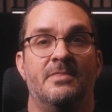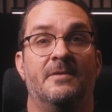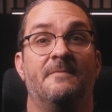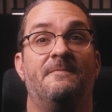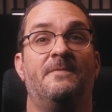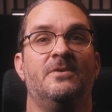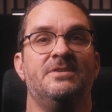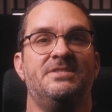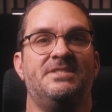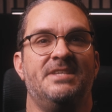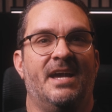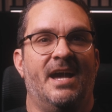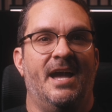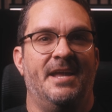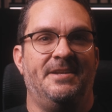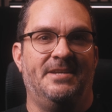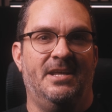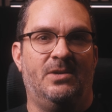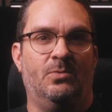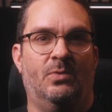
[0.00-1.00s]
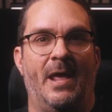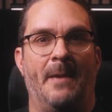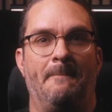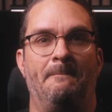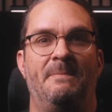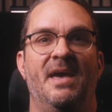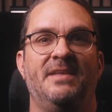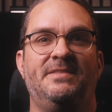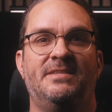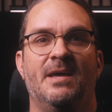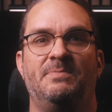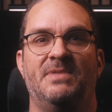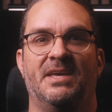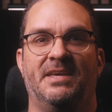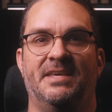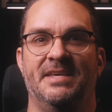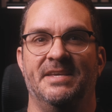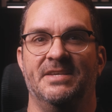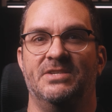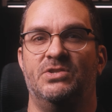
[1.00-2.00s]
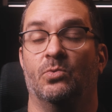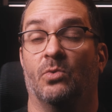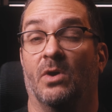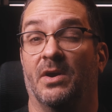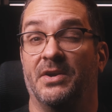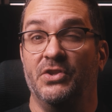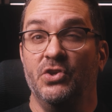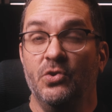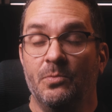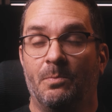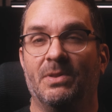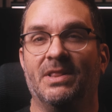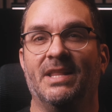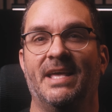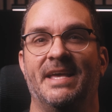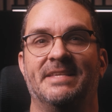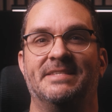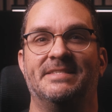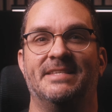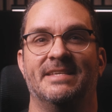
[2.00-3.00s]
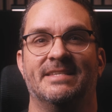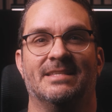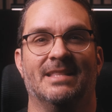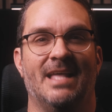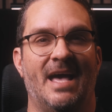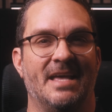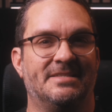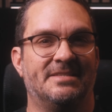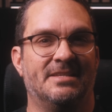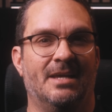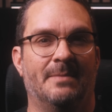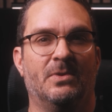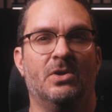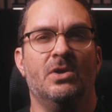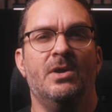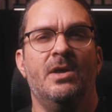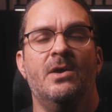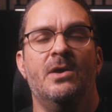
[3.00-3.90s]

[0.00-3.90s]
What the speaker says: The first thing I did when I picked up the keys to our new place this last summer